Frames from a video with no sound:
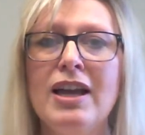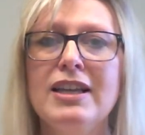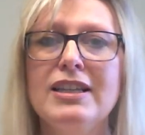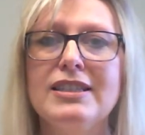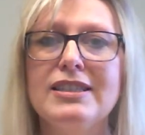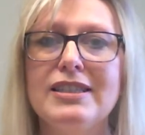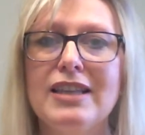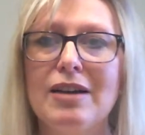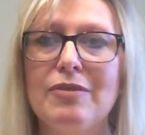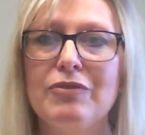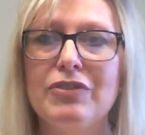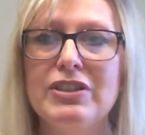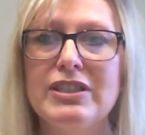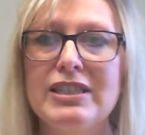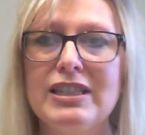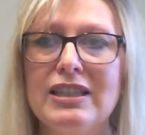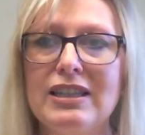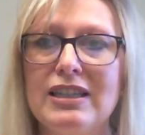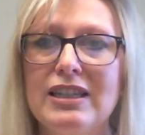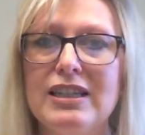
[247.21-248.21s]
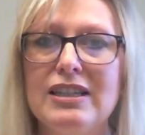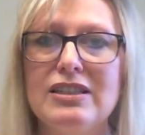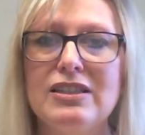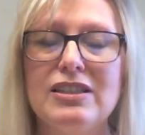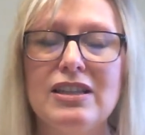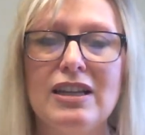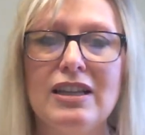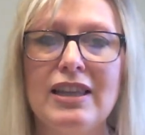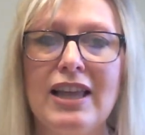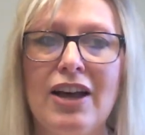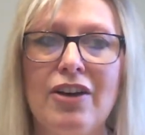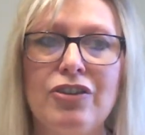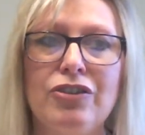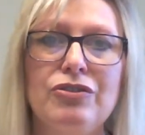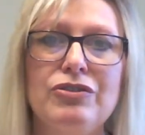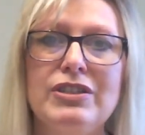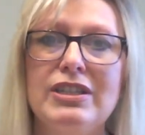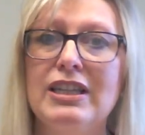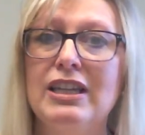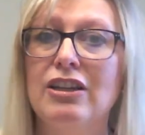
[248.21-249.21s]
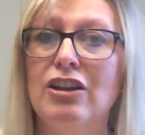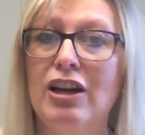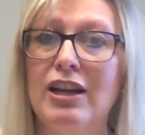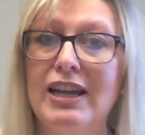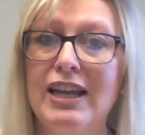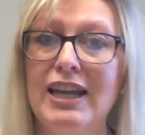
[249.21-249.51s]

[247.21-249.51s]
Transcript: Some facilities allow you to get on